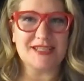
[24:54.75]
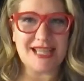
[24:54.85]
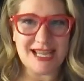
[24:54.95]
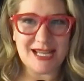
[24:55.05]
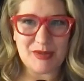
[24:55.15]

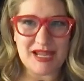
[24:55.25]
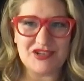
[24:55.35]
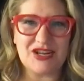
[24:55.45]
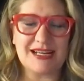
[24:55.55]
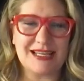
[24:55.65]
take a
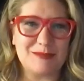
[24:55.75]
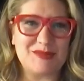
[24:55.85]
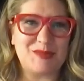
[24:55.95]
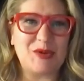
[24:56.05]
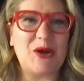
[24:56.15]
page out of
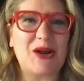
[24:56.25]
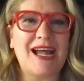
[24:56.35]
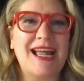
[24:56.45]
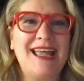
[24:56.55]
Kim's book